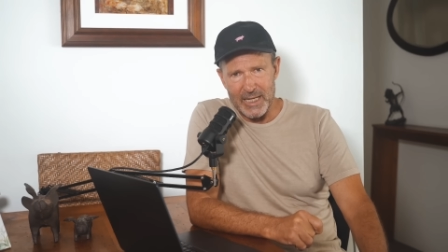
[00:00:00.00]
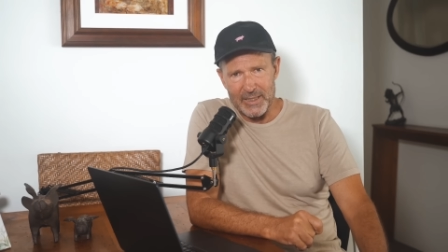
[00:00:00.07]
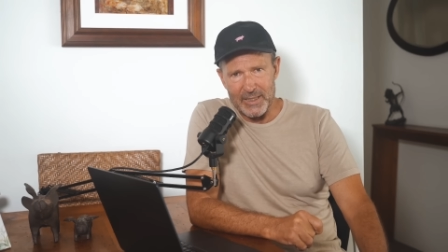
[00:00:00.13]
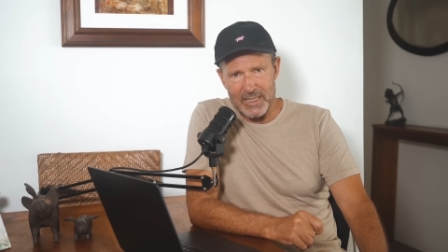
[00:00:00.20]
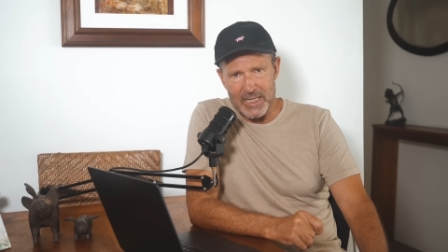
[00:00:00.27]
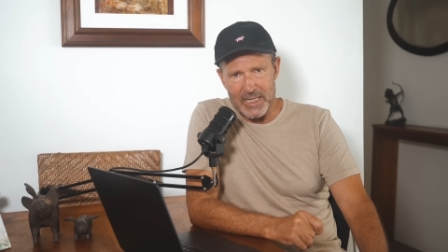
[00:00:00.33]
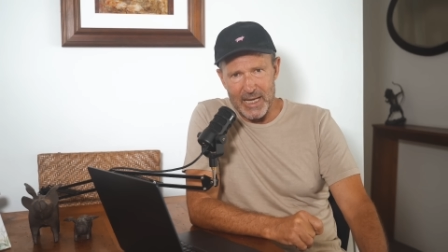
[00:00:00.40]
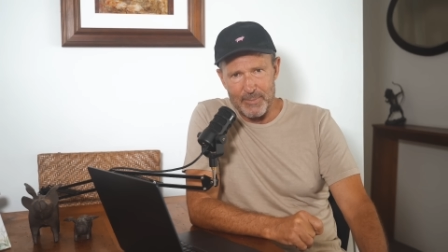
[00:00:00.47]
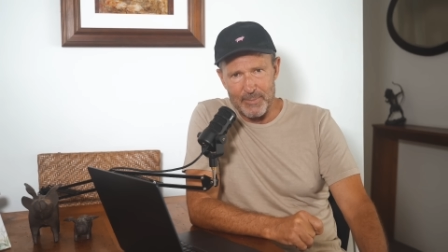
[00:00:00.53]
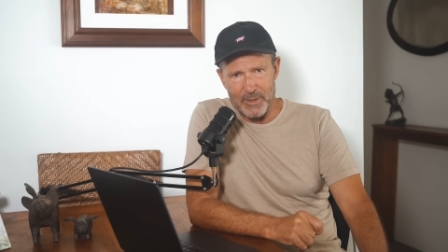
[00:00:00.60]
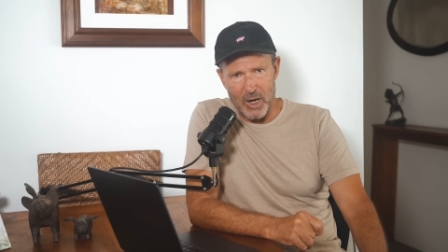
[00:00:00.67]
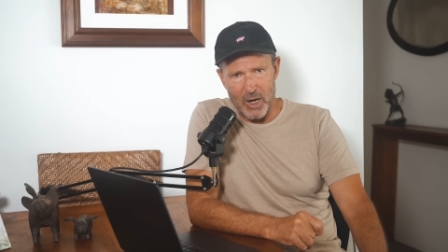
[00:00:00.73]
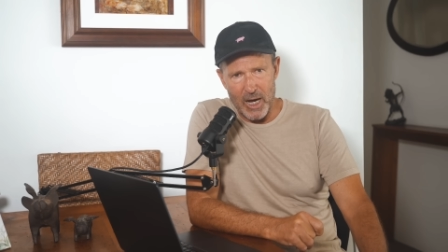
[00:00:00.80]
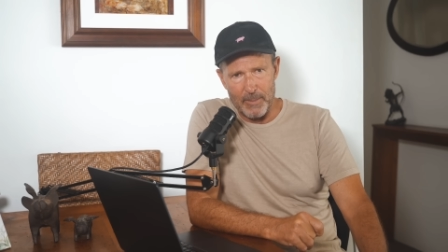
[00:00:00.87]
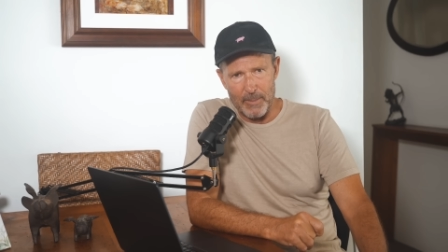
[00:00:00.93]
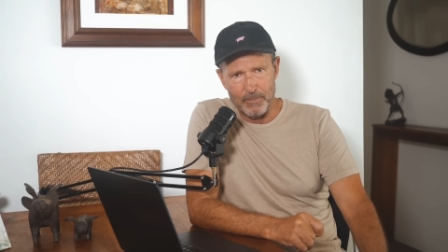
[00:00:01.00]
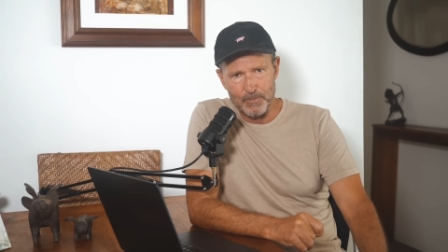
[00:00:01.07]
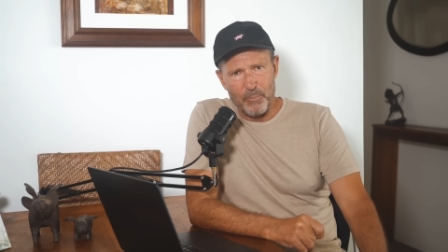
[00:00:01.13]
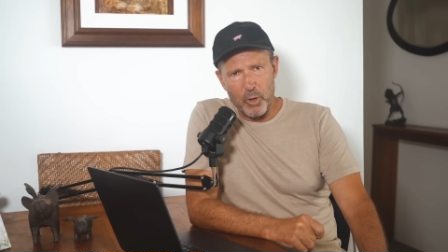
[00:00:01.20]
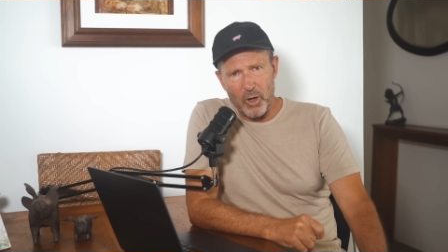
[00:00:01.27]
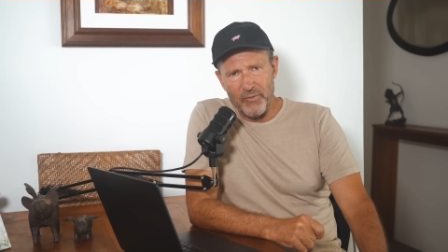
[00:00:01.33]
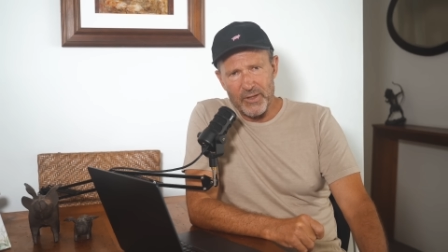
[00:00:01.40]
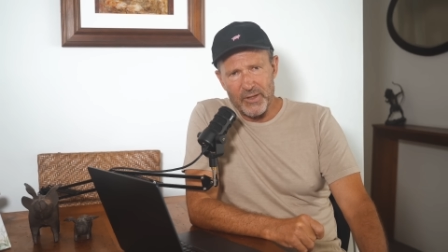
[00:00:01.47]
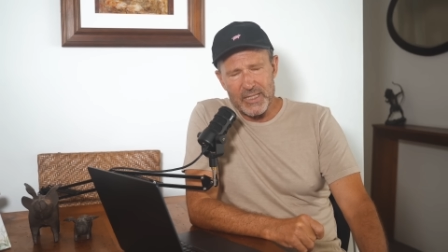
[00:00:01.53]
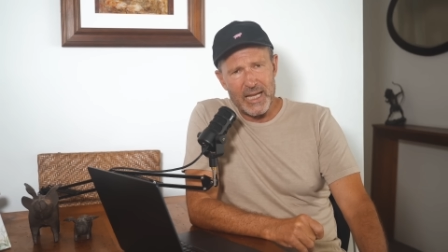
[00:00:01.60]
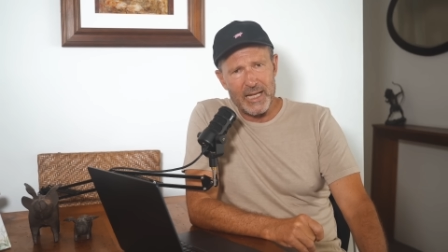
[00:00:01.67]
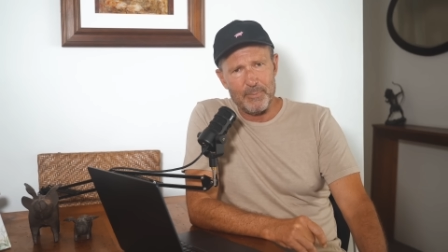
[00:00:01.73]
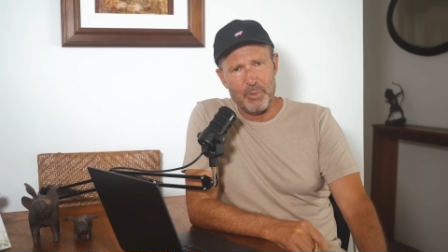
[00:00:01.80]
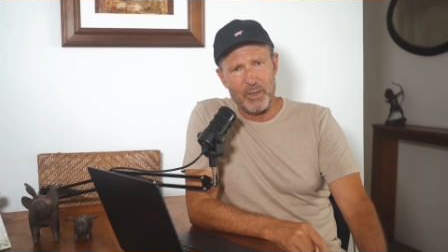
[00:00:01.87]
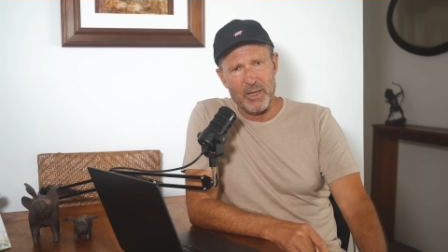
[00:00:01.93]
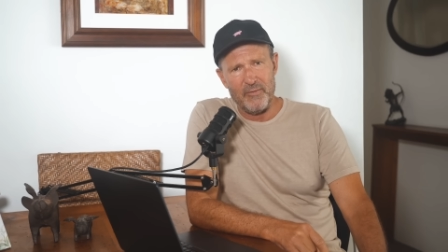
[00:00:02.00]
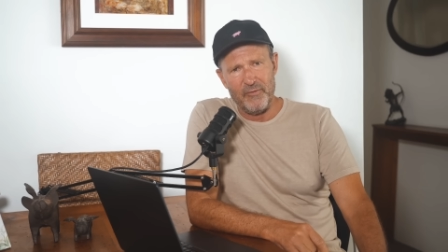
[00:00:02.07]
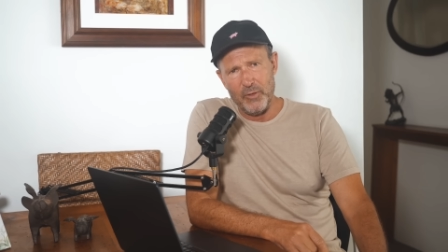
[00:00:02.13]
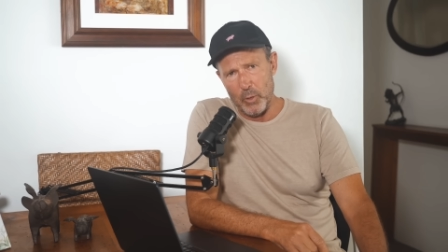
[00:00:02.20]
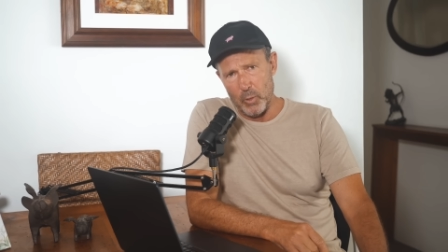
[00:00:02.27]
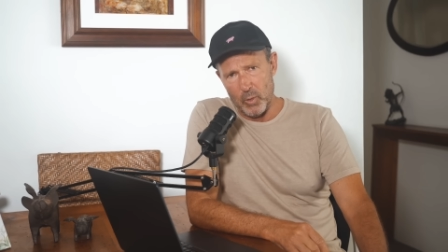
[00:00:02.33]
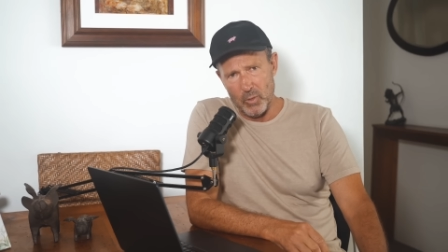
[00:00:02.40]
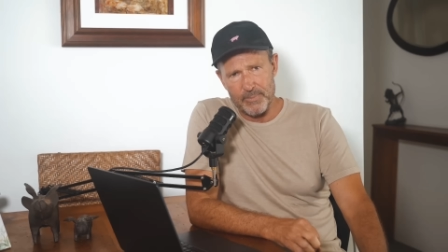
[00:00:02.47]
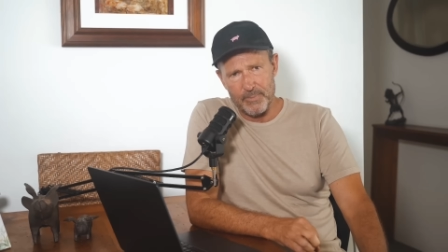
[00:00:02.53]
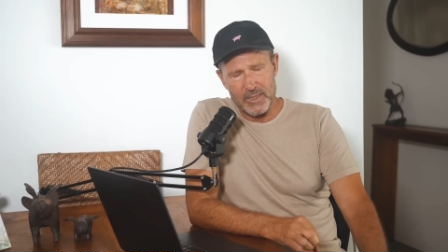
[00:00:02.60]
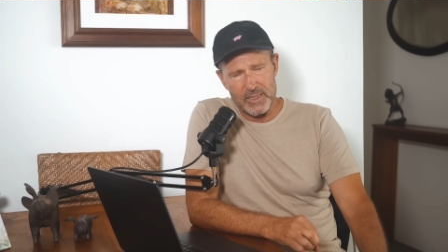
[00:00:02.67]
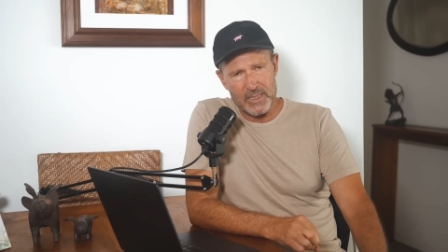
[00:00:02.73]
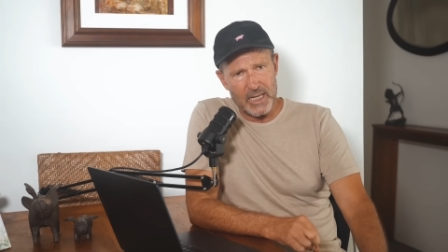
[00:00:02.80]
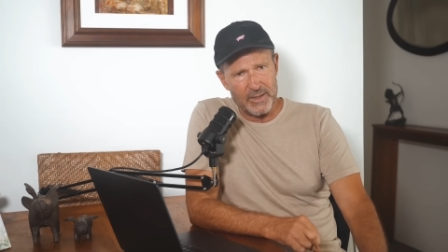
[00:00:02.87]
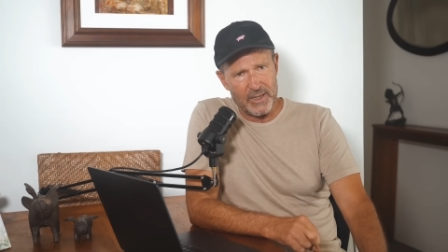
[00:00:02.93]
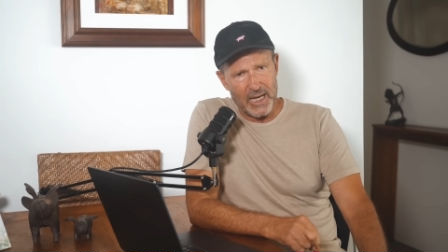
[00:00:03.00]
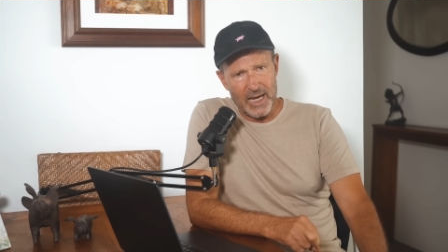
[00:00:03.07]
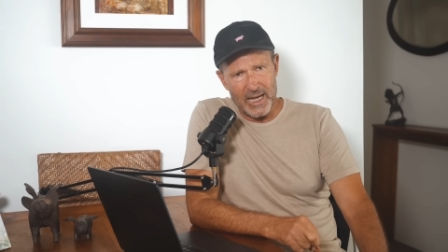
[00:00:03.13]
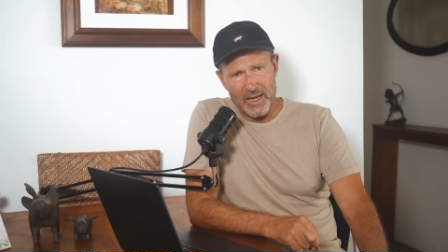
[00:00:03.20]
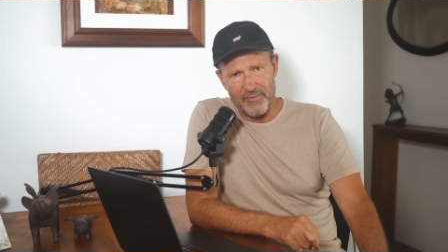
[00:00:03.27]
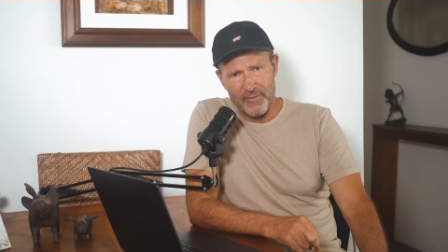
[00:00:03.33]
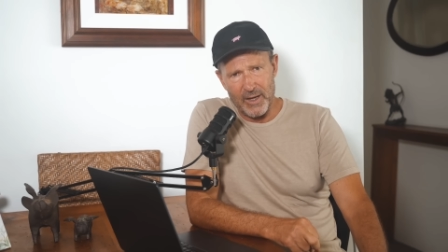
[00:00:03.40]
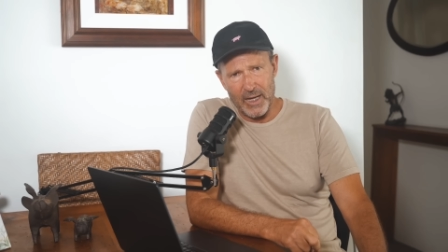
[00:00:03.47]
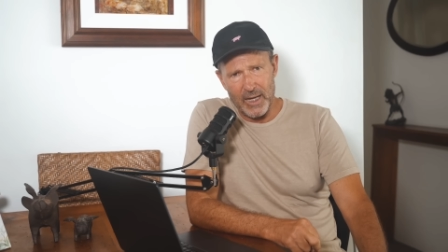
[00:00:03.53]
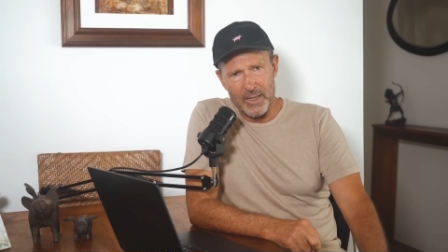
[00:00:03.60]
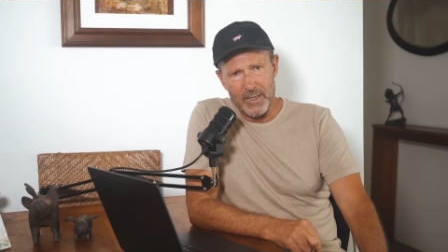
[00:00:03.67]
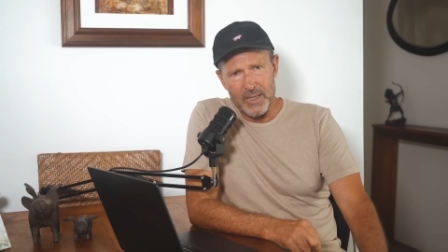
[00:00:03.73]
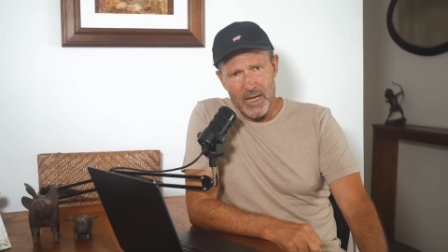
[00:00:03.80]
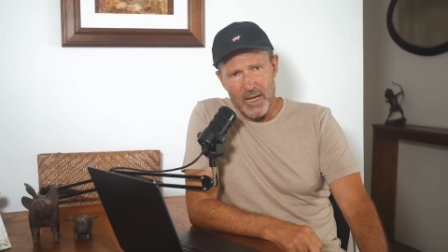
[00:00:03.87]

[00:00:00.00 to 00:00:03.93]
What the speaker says: at the same time. Profits had been fueled, said the AFR,